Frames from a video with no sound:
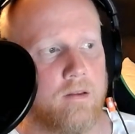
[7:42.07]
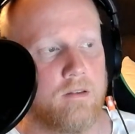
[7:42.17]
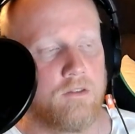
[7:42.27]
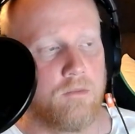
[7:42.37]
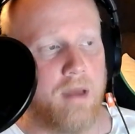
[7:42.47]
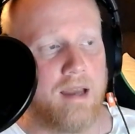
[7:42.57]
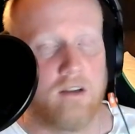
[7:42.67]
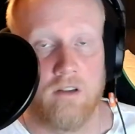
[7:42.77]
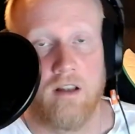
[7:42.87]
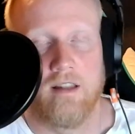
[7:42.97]
so
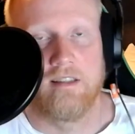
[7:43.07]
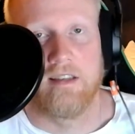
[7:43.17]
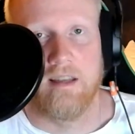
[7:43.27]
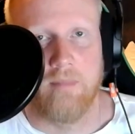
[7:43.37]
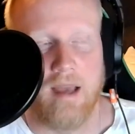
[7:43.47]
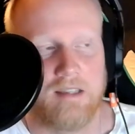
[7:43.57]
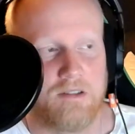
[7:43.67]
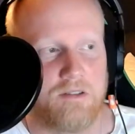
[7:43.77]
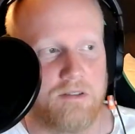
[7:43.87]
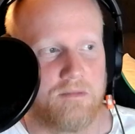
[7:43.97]
let's get back
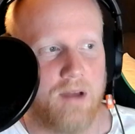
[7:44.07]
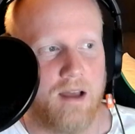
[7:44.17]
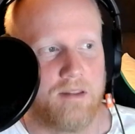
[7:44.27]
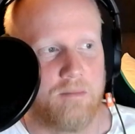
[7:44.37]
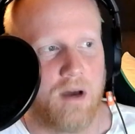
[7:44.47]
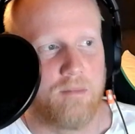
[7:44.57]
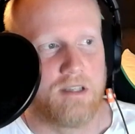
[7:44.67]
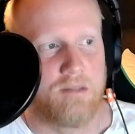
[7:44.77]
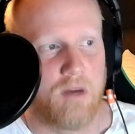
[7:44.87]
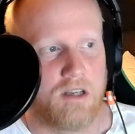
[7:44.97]
to the
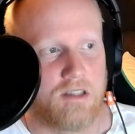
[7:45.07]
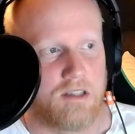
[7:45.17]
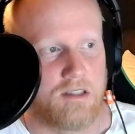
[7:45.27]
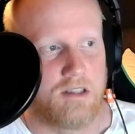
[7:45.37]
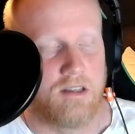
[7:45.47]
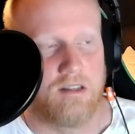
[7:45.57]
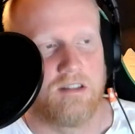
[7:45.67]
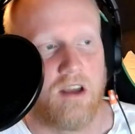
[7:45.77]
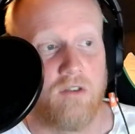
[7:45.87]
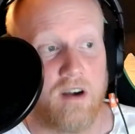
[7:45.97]
Demastered. The
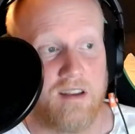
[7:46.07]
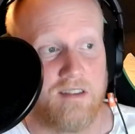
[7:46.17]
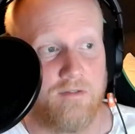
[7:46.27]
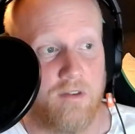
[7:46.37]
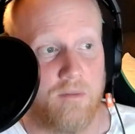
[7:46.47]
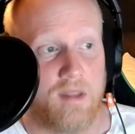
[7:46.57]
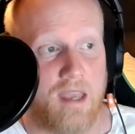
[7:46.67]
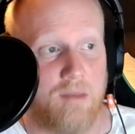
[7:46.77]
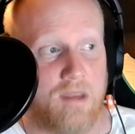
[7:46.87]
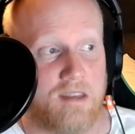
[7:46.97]
soundtrack from the
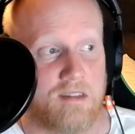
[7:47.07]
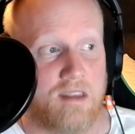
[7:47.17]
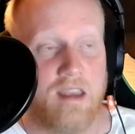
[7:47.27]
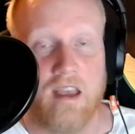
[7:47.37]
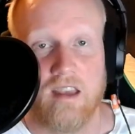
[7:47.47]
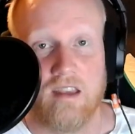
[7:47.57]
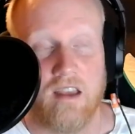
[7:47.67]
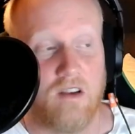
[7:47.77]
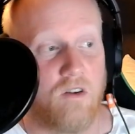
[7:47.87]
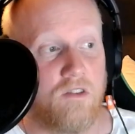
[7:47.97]
game is
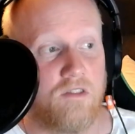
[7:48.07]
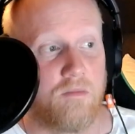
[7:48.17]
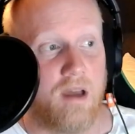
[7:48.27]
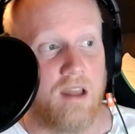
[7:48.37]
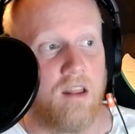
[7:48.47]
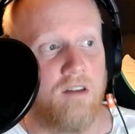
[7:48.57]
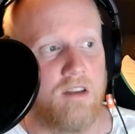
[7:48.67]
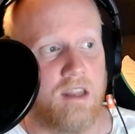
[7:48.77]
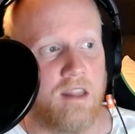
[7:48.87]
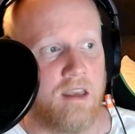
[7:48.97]
awesome. I love
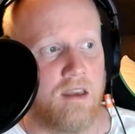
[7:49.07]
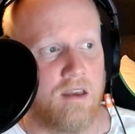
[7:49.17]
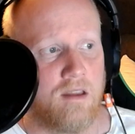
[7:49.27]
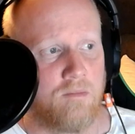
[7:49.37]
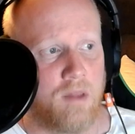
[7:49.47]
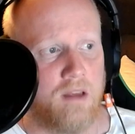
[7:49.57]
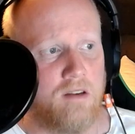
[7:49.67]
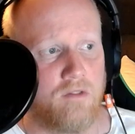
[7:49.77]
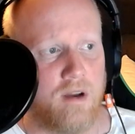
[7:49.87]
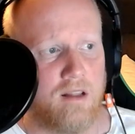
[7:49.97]
it, and play
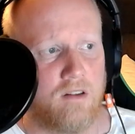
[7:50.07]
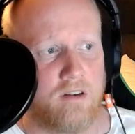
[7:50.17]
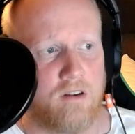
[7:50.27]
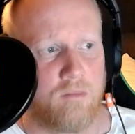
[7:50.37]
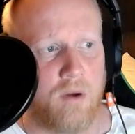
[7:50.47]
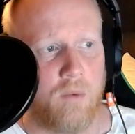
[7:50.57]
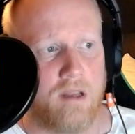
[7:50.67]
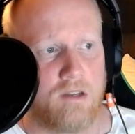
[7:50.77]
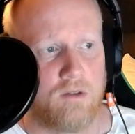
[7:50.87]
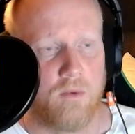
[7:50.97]
it regularly on my way
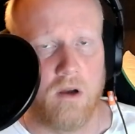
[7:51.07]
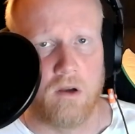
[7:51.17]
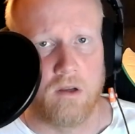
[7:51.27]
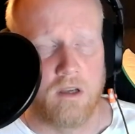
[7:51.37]
to the work.